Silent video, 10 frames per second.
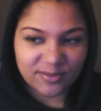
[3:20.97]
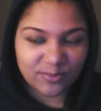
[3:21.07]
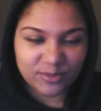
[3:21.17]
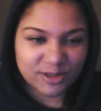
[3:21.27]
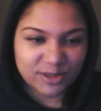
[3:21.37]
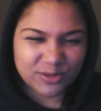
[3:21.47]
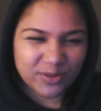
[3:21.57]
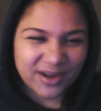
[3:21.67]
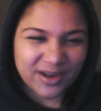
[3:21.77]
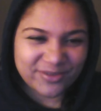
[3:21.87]
to
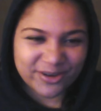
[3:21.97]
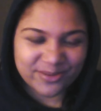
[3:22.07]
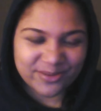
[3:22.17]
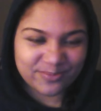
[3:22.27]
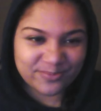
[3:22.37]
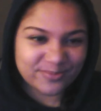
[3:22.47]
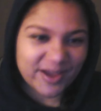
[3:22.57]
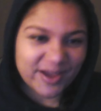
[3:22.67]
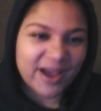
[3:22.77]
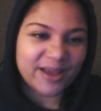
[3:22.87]
whatever
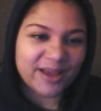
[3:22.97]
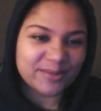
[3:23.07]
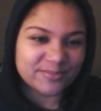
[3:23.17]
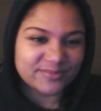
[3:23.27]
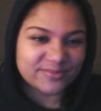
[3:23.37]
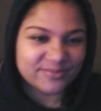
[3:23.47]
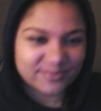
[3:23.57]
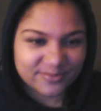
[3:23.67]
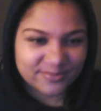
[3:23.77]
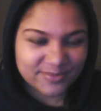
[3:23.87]
time
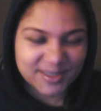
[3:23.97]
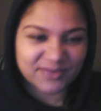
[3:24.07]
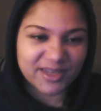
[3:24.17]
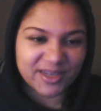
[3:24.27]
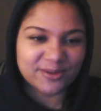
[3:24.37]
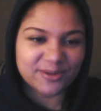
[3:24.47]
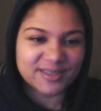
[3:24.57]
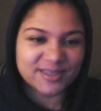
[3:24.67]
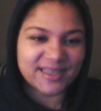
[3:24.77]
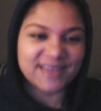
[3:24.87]
this video
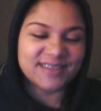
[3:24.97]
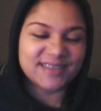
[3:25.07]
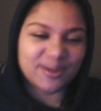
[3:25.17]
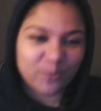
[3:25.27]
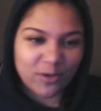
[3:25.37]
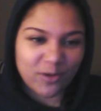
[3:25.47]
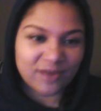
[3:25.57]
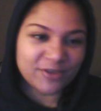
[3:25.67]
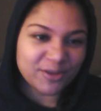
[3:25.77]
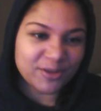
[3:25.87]
stays up, wherever
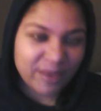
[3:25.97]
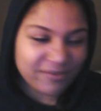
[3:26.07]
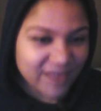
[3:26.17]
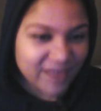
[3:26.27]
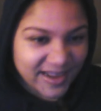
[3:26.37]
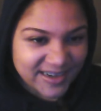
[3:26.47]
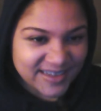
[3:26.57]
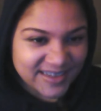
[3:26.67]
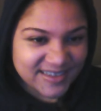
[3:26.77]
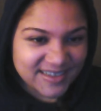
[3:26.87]
you may find it.
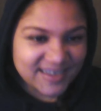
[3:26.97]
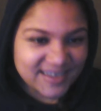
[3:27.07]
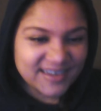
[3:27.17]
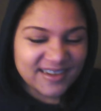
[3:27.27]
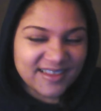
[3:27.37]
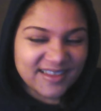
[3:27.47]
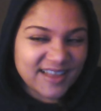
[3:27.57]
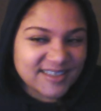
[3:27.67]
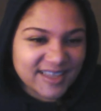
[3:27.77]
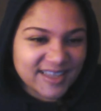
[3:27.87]
That's
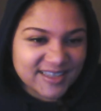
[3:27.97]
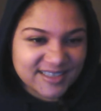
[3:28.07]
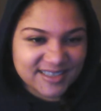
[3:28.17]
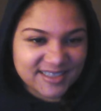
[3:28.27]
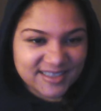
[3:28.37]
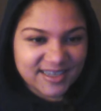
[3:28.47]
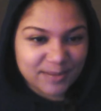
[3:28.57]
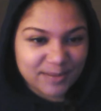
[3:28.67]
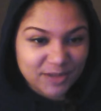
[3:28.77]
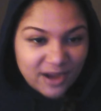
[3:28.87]
the existence that I'm
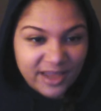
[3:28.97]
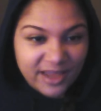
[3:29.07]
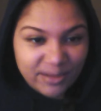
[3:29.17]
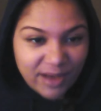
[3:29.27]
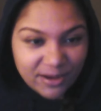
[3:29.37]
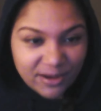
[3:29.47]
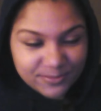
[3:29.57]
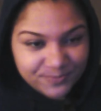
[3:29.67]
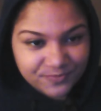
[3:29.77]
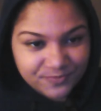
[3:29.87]
talking about
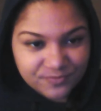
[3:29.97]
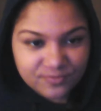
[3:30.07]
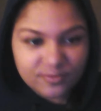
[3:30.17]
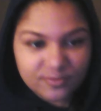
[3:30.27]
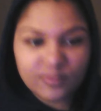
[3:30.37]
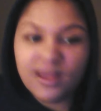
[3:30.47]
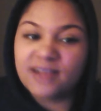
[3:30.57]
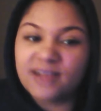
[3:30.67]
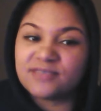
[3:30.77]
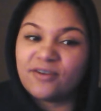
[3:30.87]

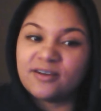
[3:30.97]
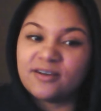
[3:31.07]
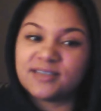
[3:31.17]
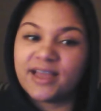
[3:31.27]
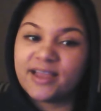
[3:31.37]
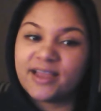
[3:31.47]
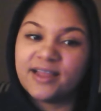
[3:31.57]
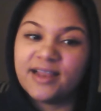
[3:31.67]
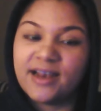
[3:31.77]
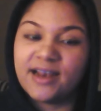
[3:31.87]
as far as like
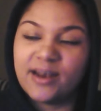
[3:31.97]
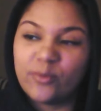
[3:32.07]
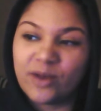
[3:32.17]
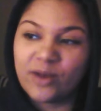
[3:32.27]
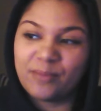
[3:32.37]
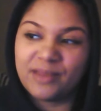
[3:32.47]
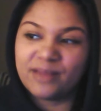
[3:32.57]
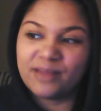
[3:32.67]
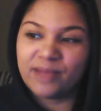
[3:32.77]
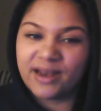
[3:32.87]
what I'm meaning
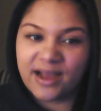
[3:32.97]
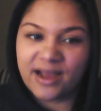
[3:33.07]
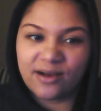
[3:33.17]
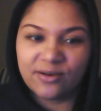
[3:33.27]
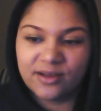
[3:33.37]
by now.